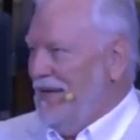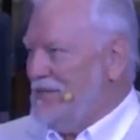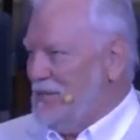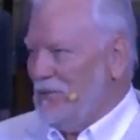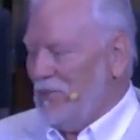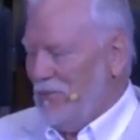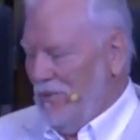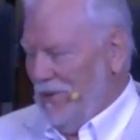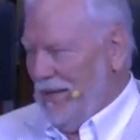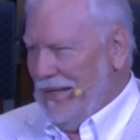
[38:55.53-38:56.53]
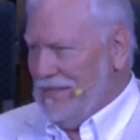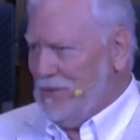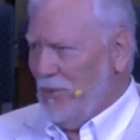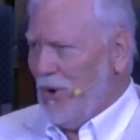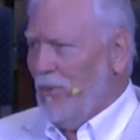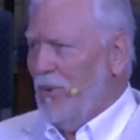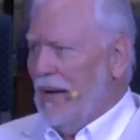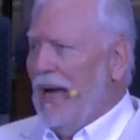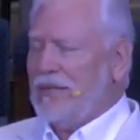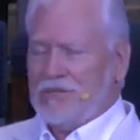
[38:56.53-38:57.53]
as it, as it were. We're
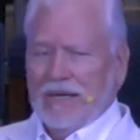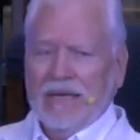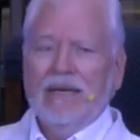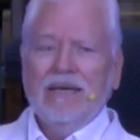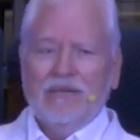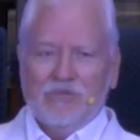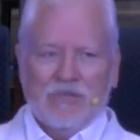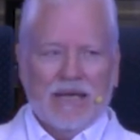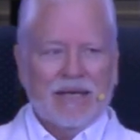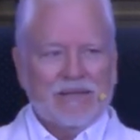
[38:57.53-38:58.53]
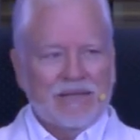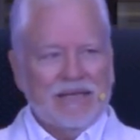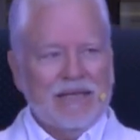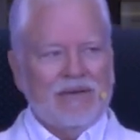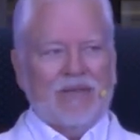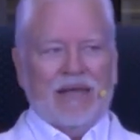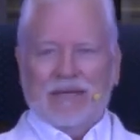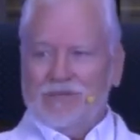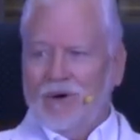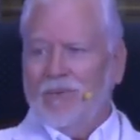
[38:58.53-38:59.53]
actually sealing the deal that
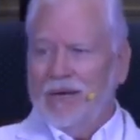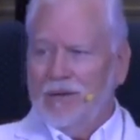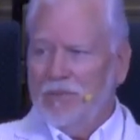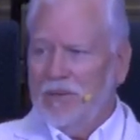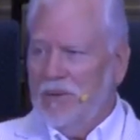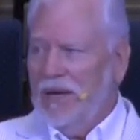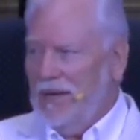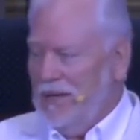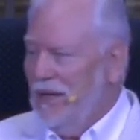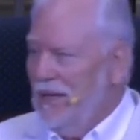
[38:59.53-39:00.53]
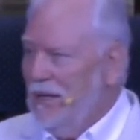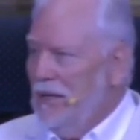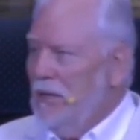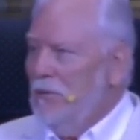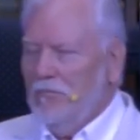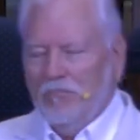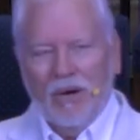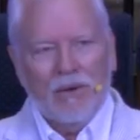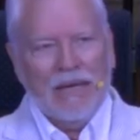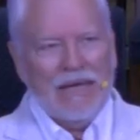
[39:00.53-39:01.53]
has already been made.
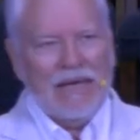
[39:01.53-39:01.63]
But it